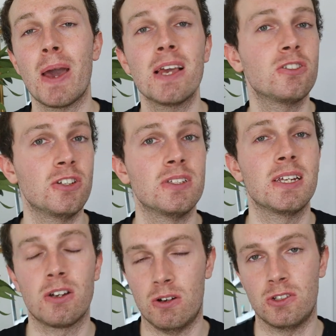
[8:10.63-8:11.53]
best
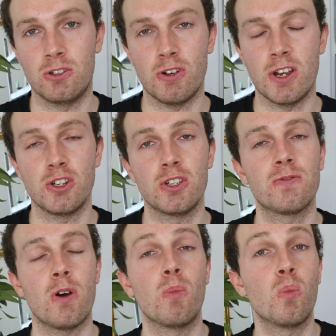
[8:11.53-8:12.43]
used in concentrations
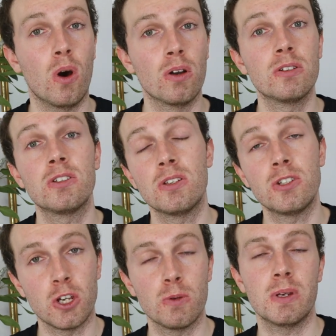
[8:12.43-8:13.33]
from one to
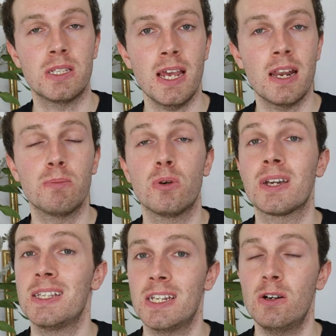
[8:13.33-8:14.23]
two percent
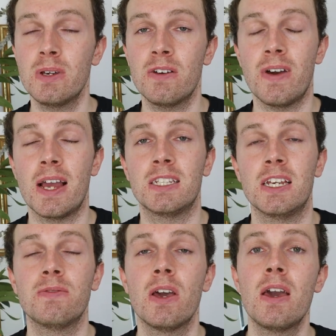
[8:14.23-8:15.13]
but can still be
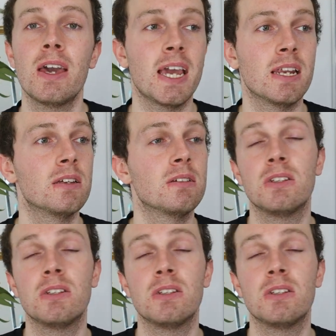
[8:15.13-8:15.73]
effective in,